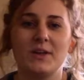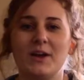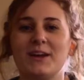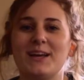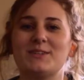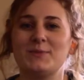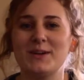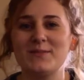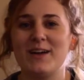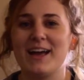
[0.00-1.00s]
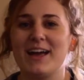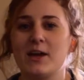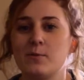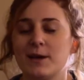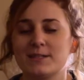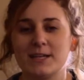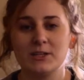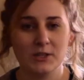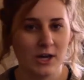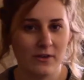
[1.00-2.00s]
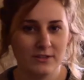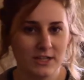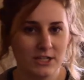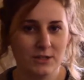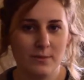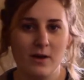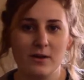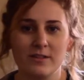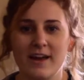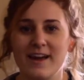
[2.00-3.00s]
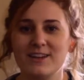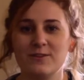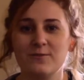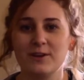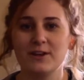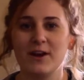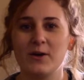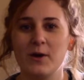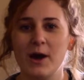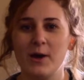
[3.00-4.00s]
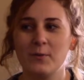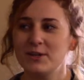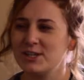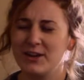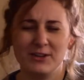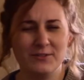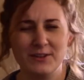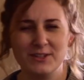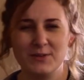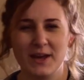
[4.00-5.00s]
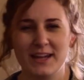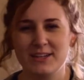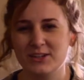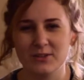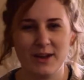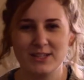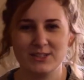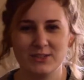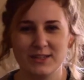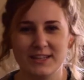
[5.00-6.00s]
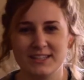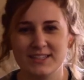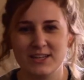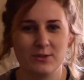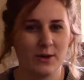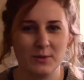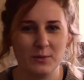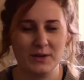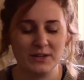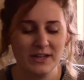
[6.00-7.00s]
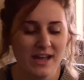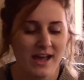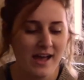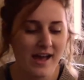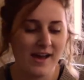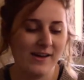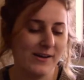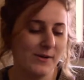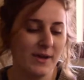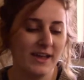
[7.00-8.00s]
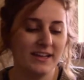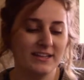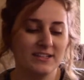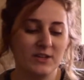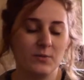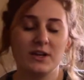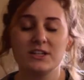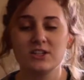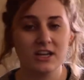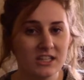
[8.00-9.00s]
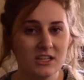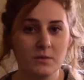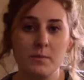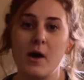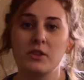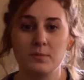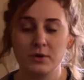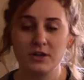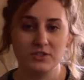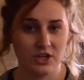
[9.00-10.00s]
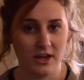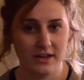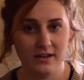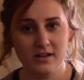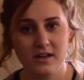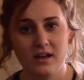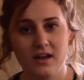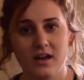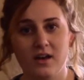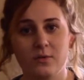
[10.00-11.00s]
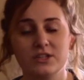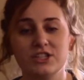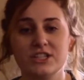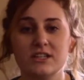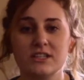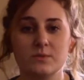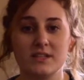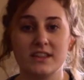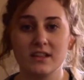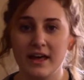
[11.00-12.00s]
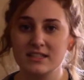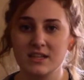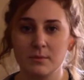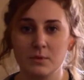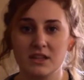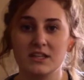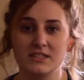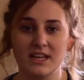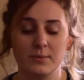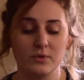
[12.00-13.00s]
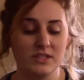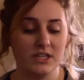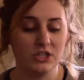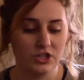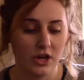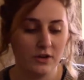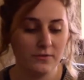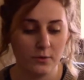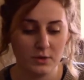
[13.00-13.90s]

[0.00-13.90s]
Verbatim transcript: All right guys, welcome back. I hope you guys had a good conversation about all of that, and you figured out what childhood fears you had and your irrational things that you thought were weird. And we're going to a little bit about the book of John. When Jesus was at the Last Supper with the disciples, in John